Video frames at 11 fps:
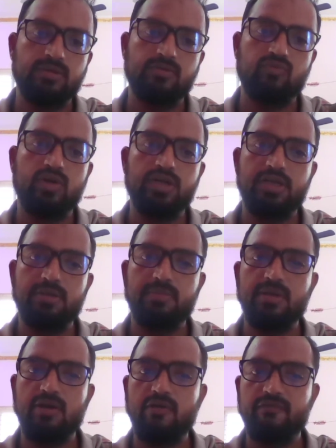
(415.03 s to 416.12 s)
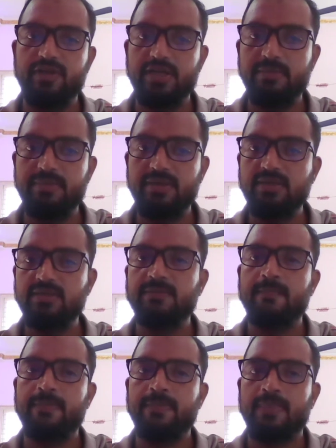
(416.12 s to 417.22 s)
1 TB of database
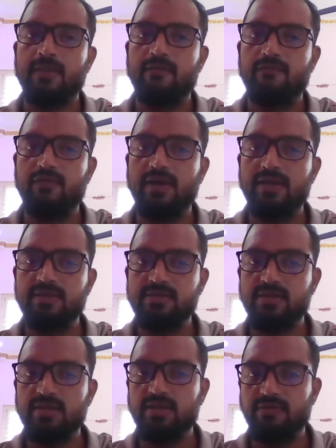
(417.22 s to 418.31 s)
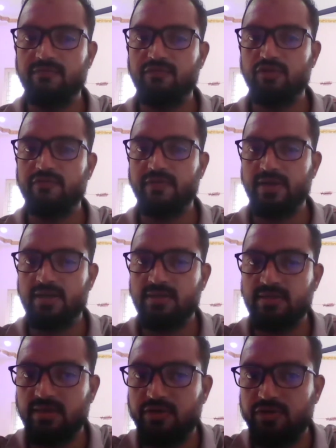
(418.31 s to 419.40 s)
for
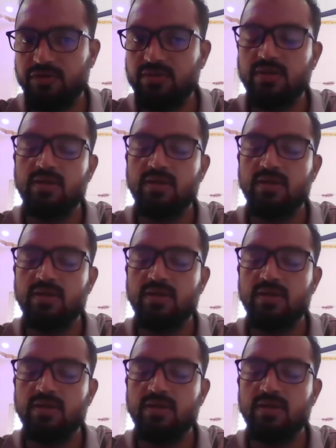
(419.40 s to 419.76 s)
financial use